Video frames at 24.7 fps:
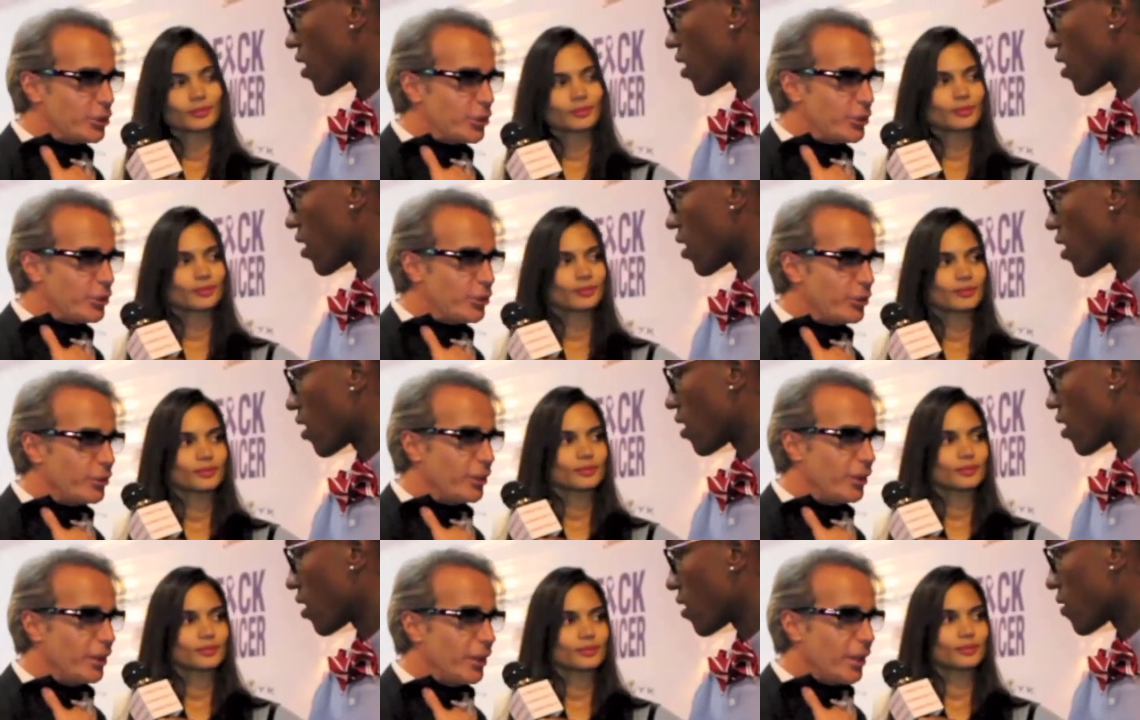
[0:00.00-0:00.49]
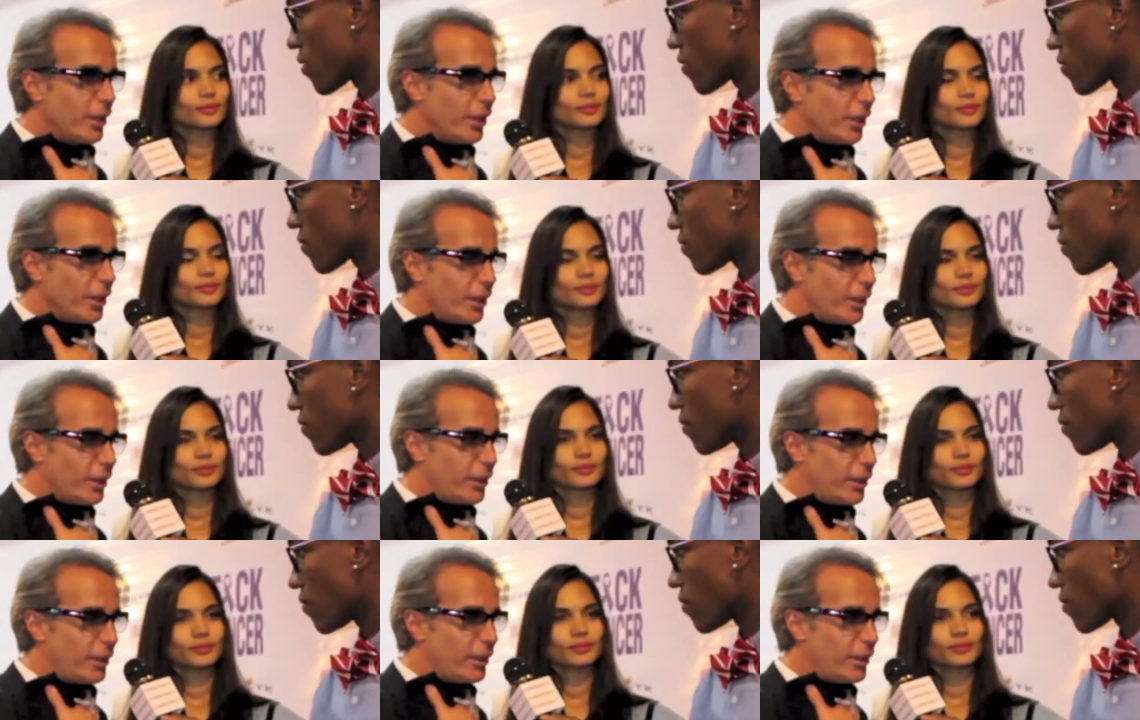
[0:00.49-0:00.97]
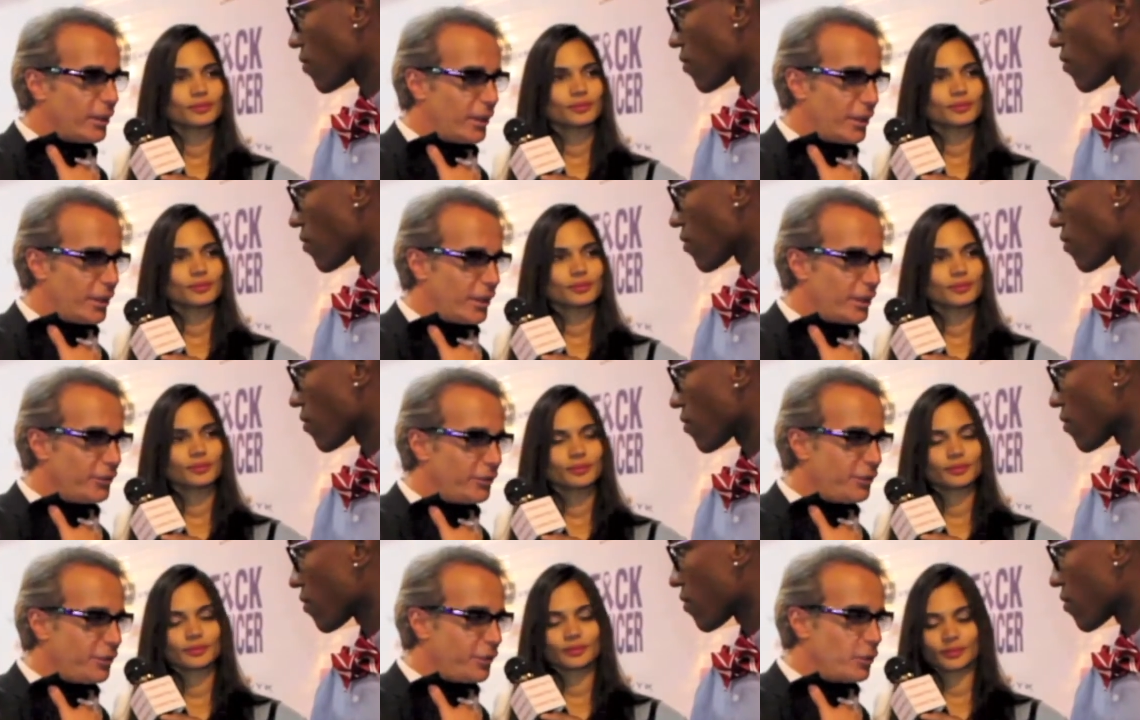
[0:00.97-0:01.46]
Speaker 1: show uh,
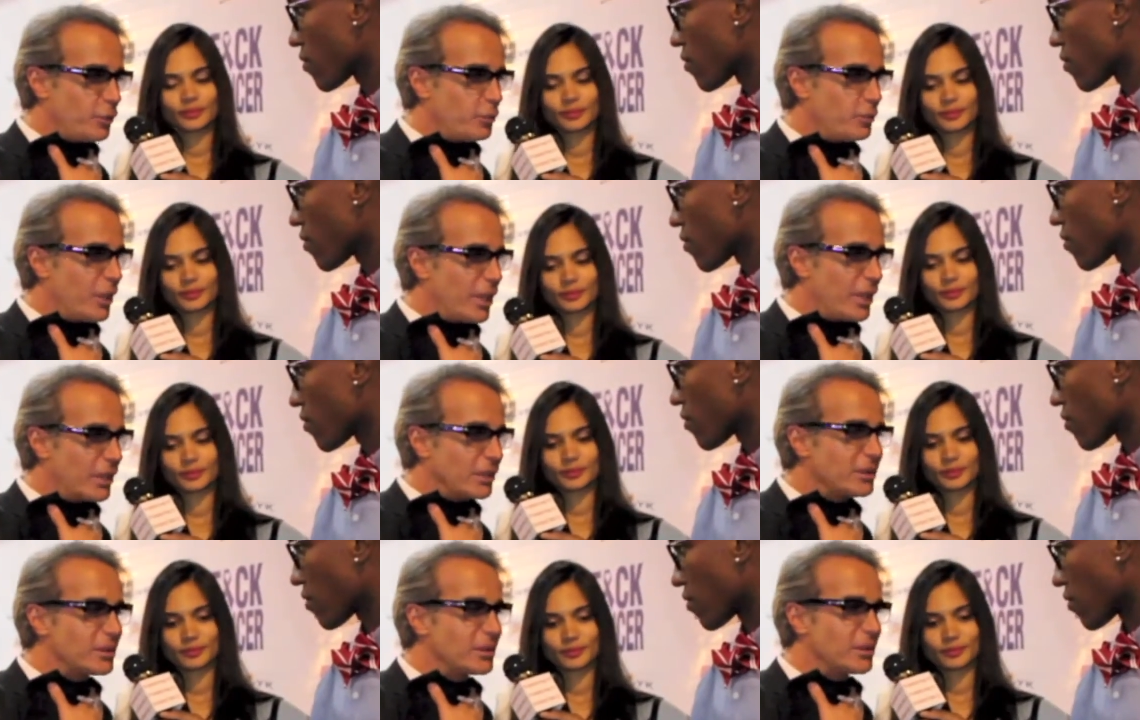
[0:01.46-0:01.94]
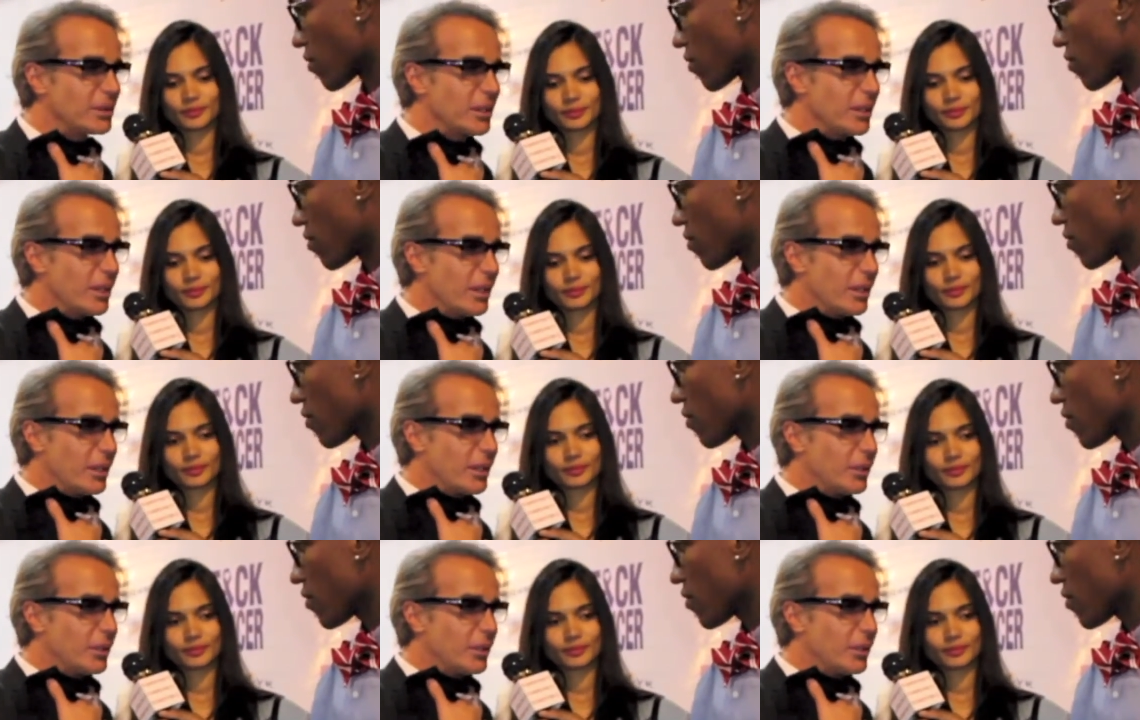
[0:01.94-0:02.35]
in a few months.